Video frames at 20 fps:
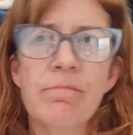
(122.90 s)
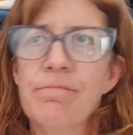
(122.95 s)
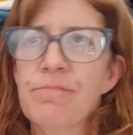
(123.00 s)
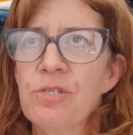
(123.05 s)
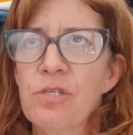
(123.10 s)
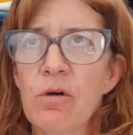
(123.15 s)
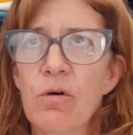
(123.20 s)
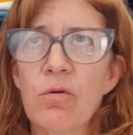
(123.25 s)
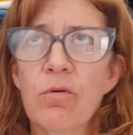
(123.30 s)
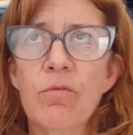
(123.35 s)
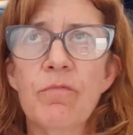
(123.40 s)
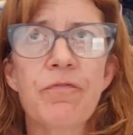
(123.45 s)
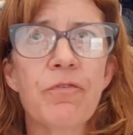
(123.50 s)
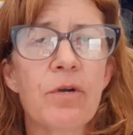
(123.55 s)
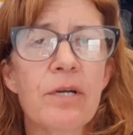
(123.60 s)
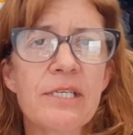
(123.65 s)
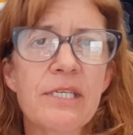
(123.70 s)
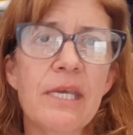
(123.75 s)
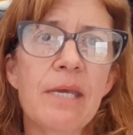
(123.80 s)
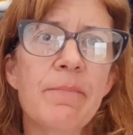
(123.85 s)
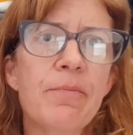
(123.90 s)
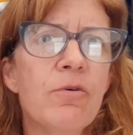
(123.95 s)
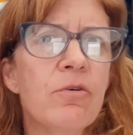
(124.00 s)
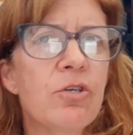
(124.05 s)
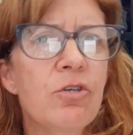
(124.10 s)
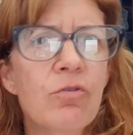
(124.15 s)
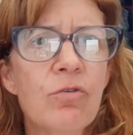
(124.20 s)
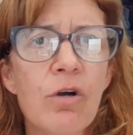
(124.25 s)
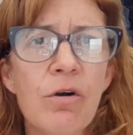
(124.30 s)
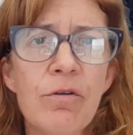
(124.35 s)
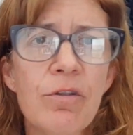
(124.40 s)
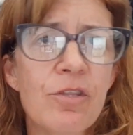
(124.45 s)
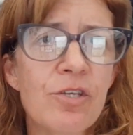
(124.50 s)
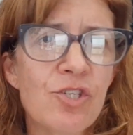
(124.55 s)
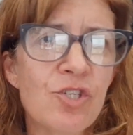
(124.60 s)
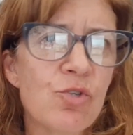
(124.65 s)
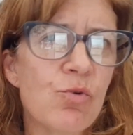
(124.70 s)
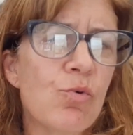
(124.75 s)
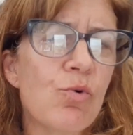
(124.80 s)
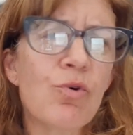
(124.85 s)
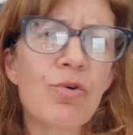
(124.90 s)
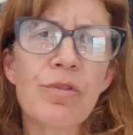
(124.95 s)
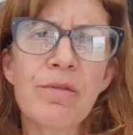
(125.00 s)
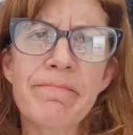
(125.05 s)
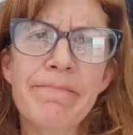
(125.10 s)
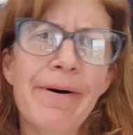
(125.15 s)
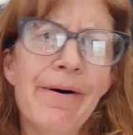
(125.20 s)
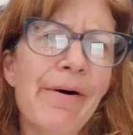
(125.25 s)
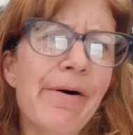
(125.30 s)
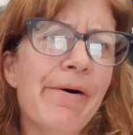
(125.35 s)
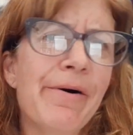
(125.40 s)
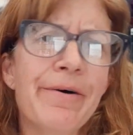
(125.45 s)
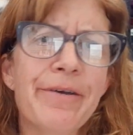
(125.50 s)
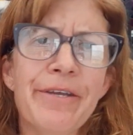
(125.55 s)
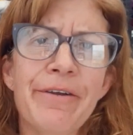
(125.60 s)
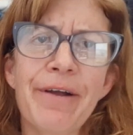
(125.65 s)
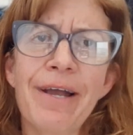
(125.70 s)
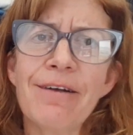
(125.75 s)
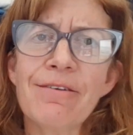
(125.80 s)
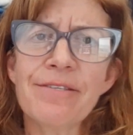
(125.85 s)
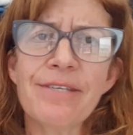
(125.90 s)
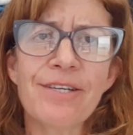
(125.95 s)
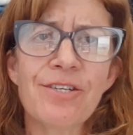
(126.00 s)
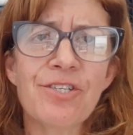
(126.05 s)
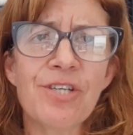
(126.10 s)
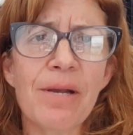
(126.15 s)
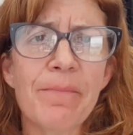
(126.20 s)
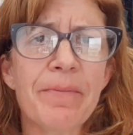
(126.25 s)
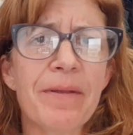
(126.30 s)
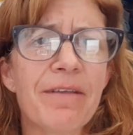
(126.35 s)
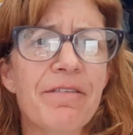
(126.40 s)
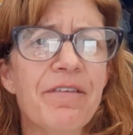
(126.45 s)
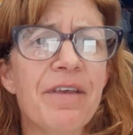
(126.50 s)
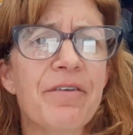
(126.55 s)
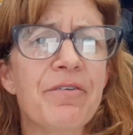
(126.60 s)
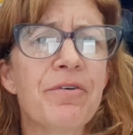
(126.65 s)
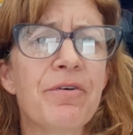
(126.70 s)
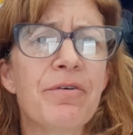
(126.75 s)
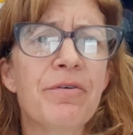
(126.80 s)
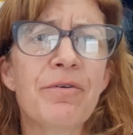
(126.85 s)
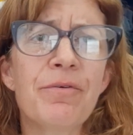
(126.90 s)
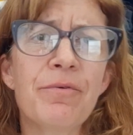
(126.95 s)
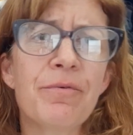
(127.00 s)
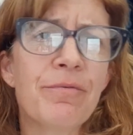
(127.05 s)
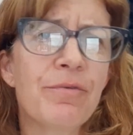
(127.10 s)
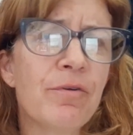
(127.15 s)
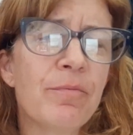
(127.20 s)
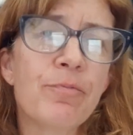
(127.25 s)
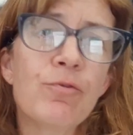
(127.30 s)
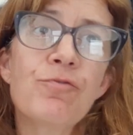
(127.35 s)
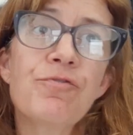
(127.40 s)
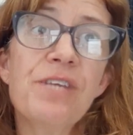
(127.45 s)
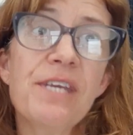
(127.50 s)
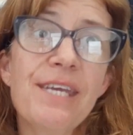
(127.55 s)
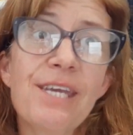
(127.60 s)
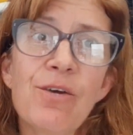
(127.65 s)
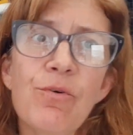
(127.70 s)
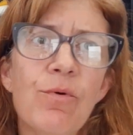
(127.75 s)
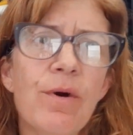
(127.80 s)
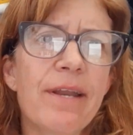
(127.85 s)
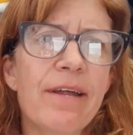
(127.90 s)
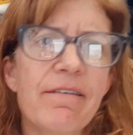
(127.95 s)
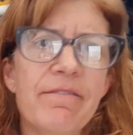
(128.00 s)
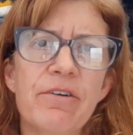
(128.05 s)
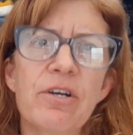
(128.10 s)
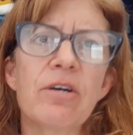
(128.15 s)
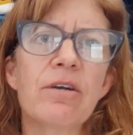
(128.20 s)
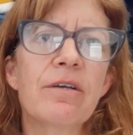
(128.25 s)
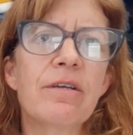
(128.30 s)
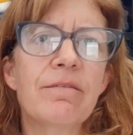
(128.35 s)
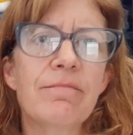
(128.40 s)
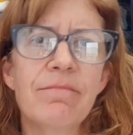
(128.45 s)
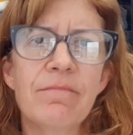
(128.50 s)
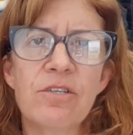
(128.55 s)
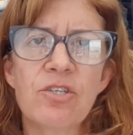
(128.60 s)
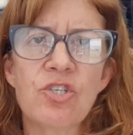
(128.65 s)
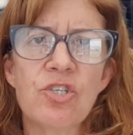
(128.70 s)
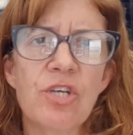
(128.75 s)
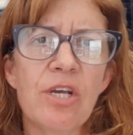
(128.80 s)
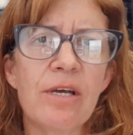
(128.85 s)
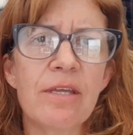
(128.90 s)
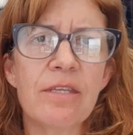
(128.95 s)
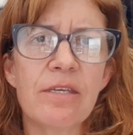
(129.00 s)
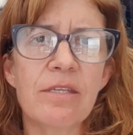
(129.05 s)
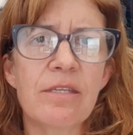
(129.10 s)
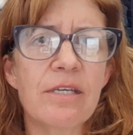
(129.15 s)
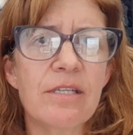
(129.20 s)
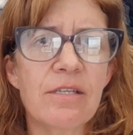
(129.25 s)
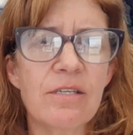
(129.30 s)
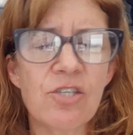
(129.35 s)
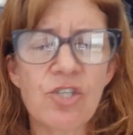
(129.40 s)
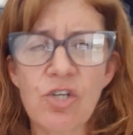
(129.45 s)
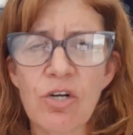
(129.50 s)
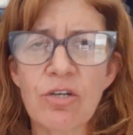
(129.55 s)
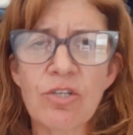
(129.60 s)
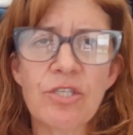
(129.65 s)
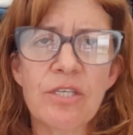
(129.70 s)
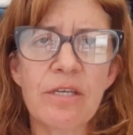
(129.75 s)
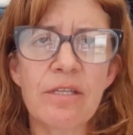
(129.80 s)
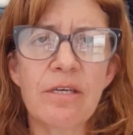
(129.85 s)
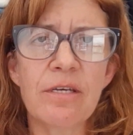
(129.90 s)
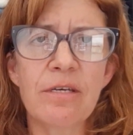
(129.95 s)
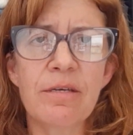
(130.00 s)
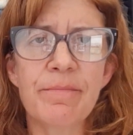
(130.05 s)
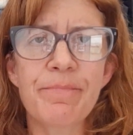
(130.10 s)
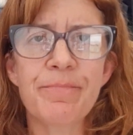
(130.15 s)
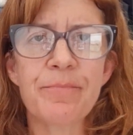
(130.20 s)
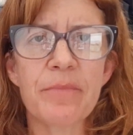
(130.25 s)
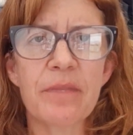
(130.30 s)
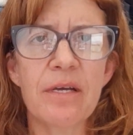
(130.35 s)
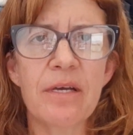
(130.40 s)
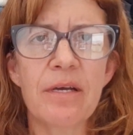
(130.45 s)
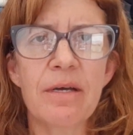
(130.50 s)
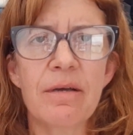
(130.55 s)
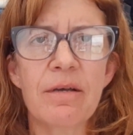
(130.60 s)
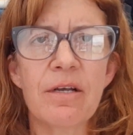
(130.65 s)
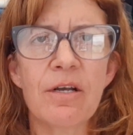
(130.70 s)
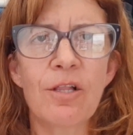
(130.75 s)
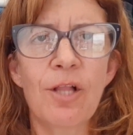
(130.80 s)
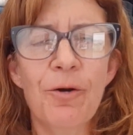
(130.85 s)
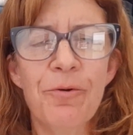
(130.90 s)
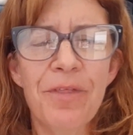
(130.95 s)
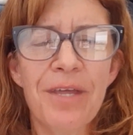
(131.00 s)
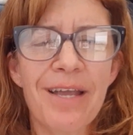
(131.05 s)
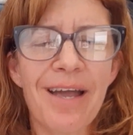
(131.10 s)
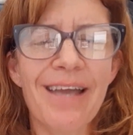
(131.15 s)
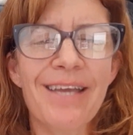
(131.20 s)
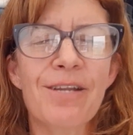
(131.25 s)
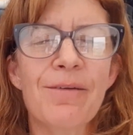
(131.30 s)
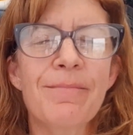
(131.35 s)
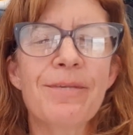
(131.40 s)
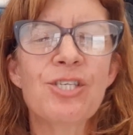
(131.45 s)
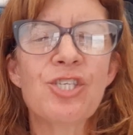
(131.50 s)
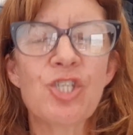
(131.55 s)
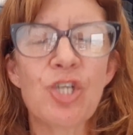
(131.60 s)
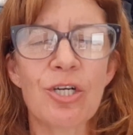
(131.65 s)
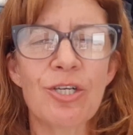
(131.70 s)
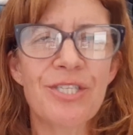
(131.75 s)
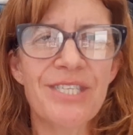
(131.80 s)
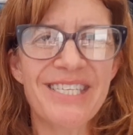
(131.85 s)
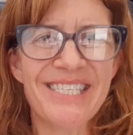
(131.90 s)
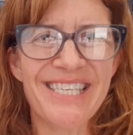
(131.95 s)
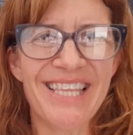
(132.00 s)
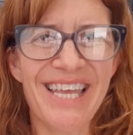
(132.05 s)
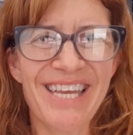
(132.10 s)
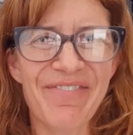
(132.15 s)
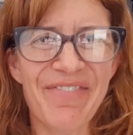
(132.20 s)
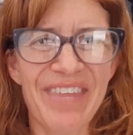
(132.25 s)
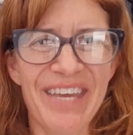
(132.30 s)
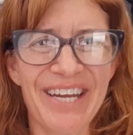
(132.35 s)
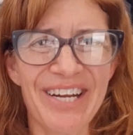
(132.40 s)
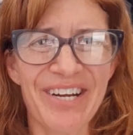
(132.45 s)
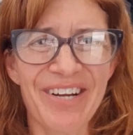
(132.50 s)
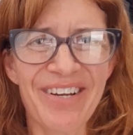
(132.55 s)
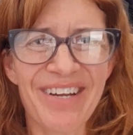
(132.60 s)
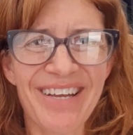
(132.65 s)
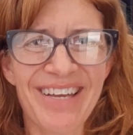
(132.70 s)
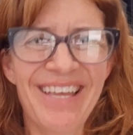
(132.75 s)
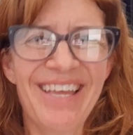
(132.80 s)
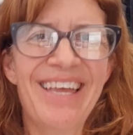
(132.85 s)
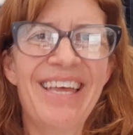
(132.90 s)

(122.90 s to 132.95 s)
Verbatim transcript: So, for example, you go to the store, the mall, your outside shopping center, your boutique, whatever. The shop, it starts the clothing item starts its life there,